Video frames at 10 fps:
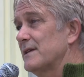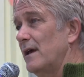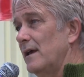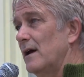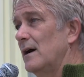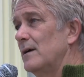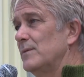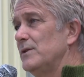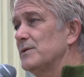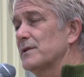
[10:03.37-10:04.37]
is
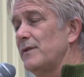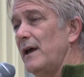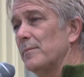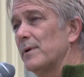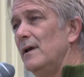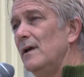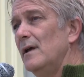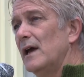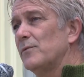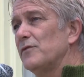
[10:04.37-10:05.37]
the use of hemp.
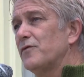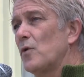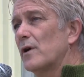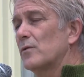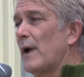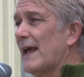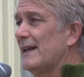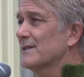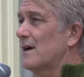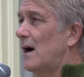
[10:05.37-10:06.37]
Henry Ford ran
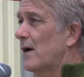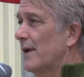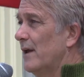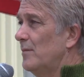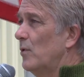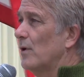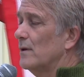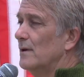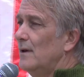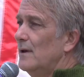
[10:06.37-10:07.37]
his car on hemp oil.